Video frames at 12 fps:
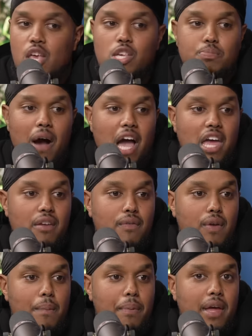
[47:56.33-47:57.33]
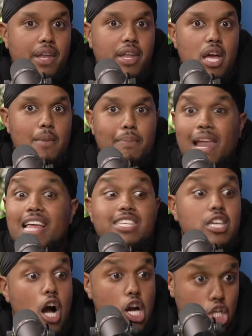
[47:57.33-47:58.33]
He's buying flipping
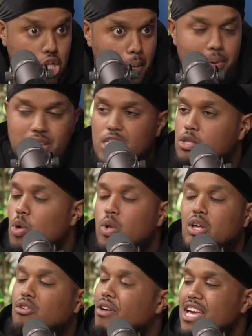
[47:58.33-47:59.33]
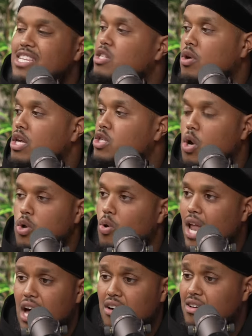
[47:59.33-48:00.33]
Balenciaga jumpers. He's doing the crazy. He's
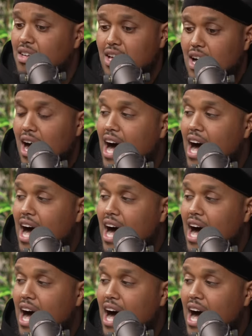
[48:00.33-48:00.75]
going all out.